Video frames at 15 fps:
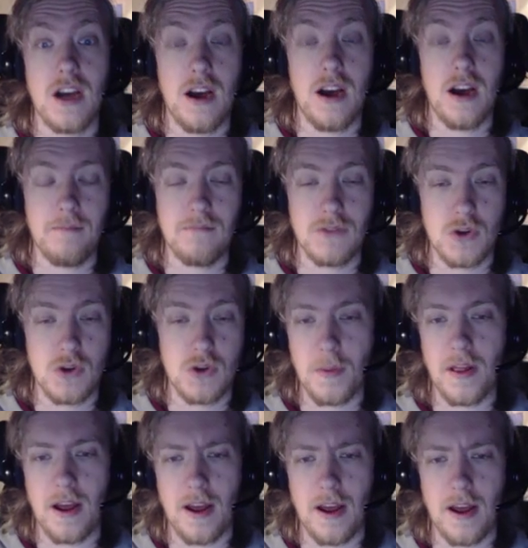time.
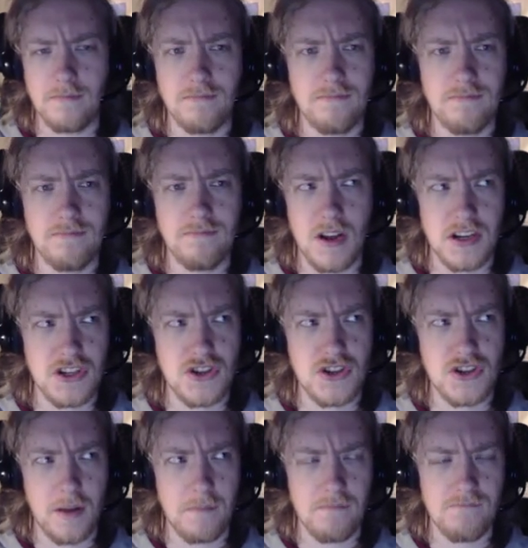Normally I
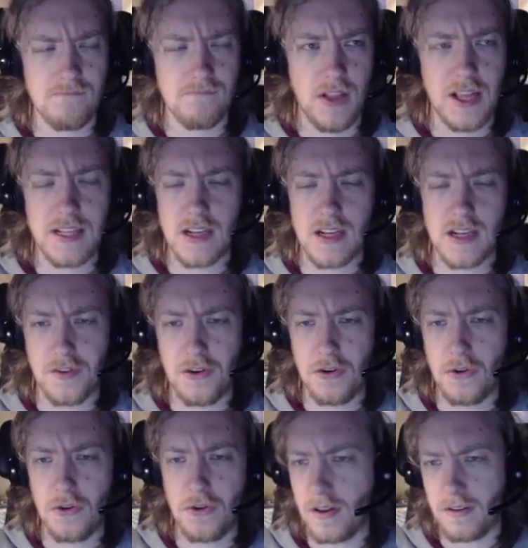stream late
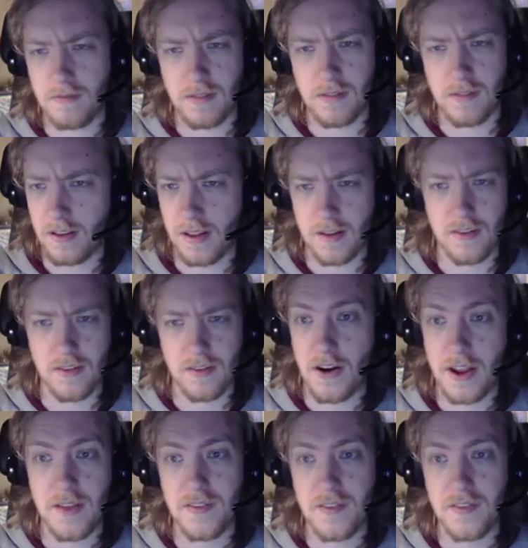afternoon and then the entire
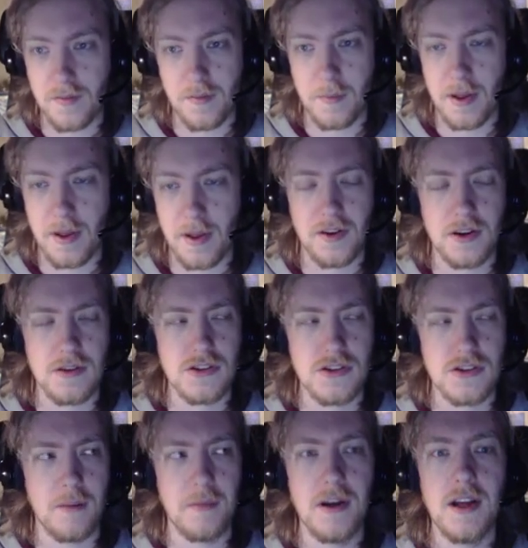evening for me if I do
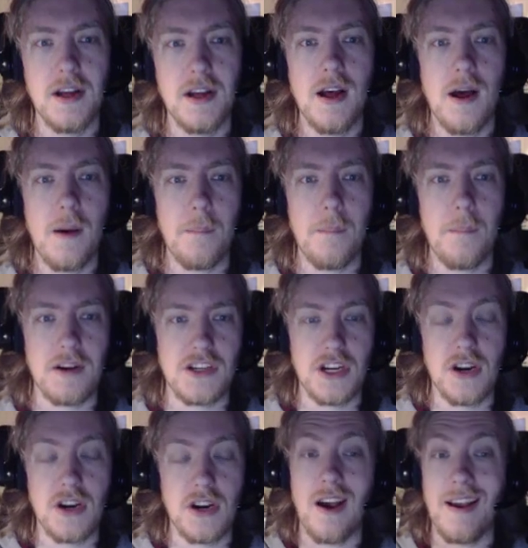stream. But
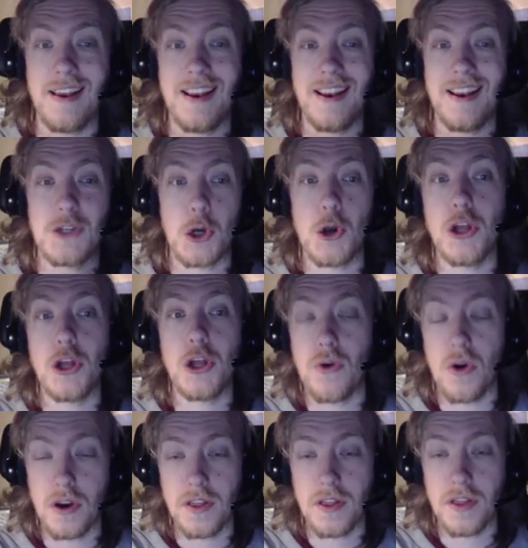generally I announce earlier
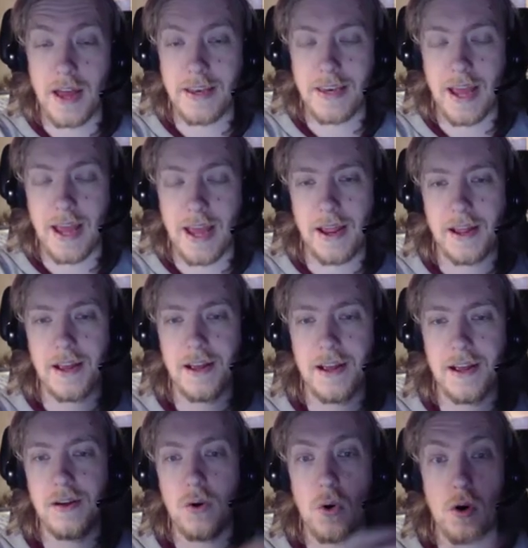on in that day,
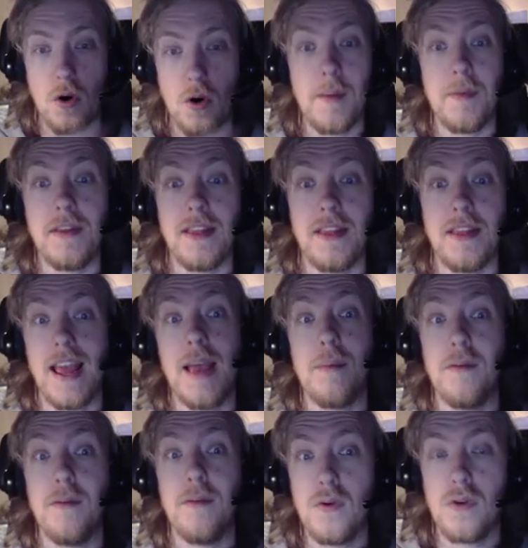or maybe the day
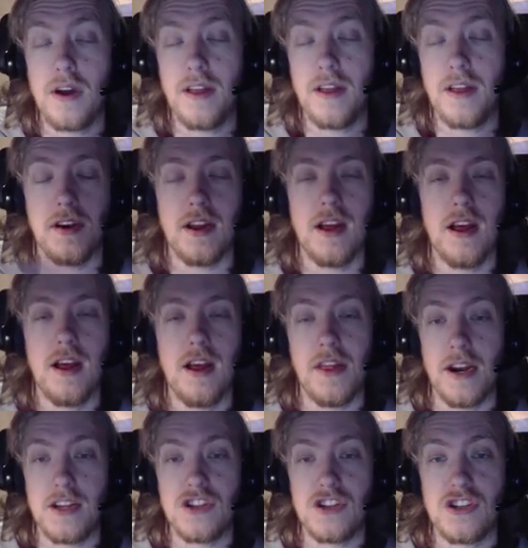before even,
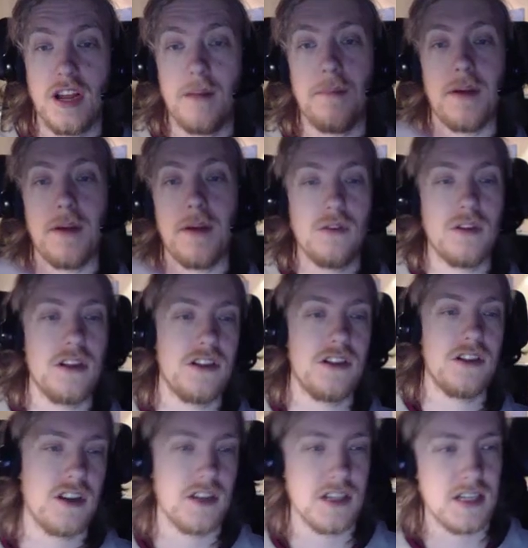that I stream, but I only
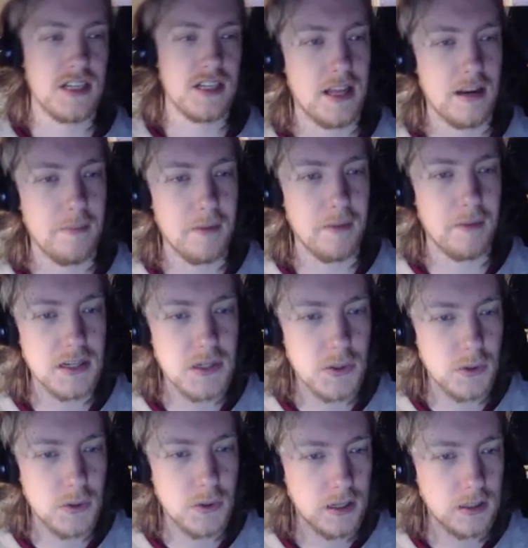generally say that in my
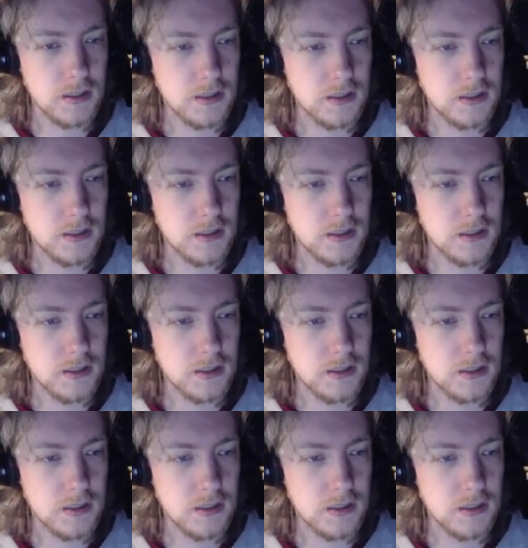Discord.